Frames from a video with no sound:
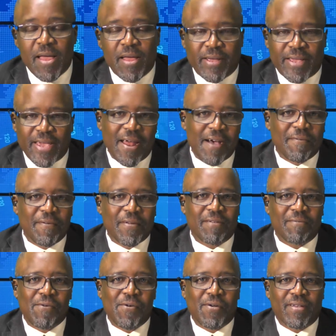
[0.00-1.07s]
Again, Africa
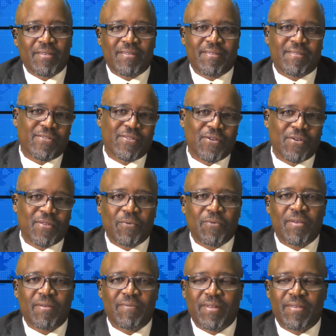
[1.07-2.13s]
in Focus is a show that
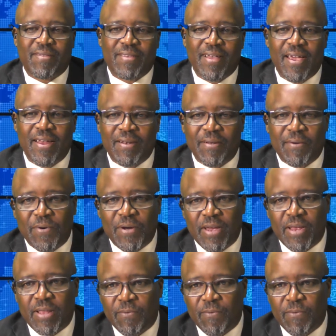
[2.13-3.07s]
we've designed in a way